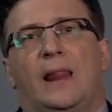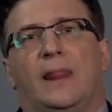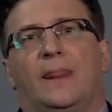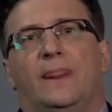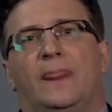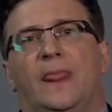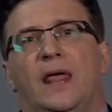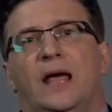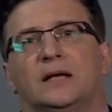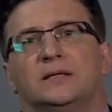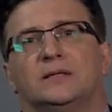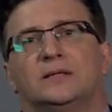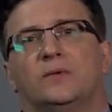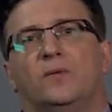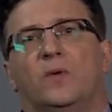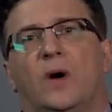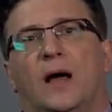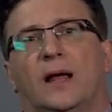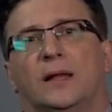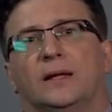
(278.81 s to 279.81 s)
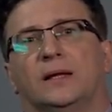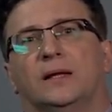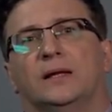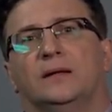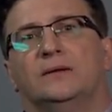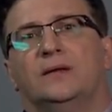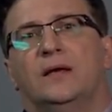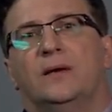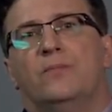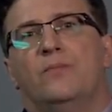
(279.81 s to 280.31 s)
Next one,
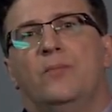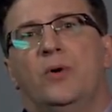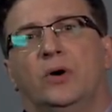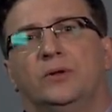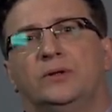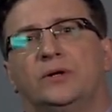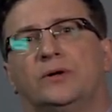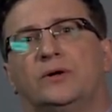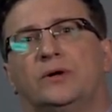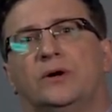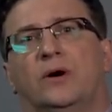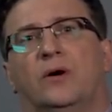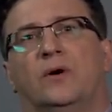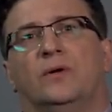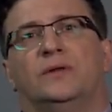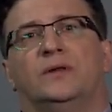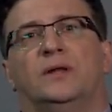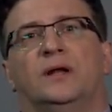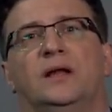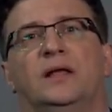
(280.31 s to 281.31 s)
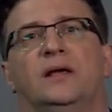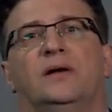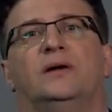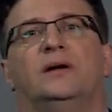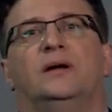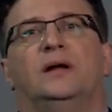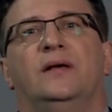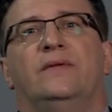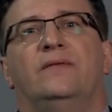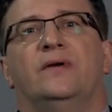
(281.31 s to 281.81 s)
The Murder on the
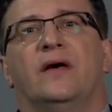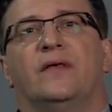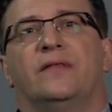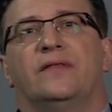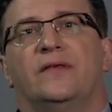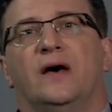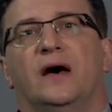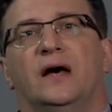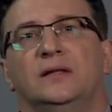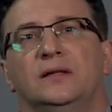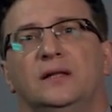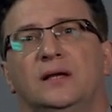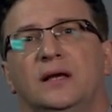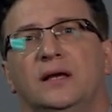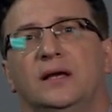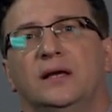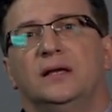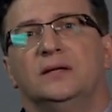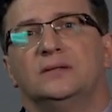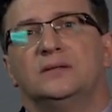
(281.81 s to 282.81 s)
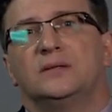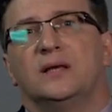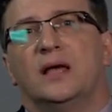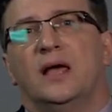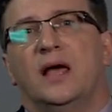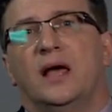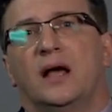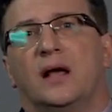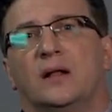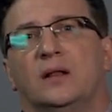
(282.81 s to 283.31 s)
Leviathan, is
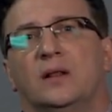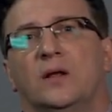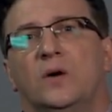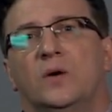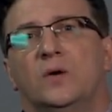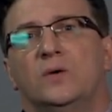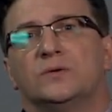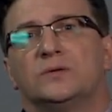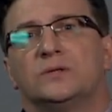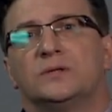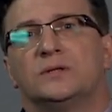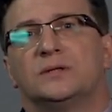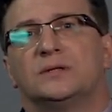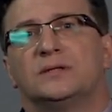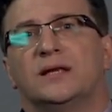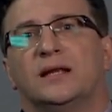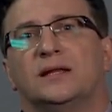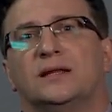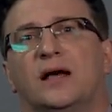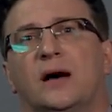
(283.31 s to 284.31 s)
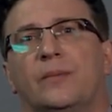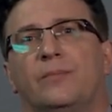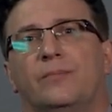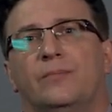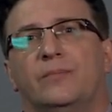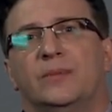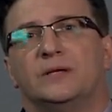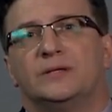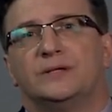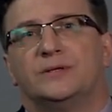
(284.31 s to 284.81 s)
a closed setup
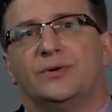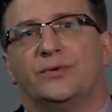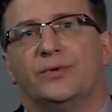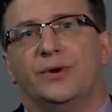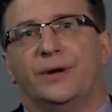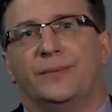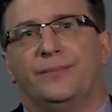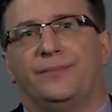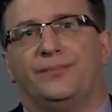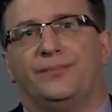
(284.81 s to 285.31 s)
mystery.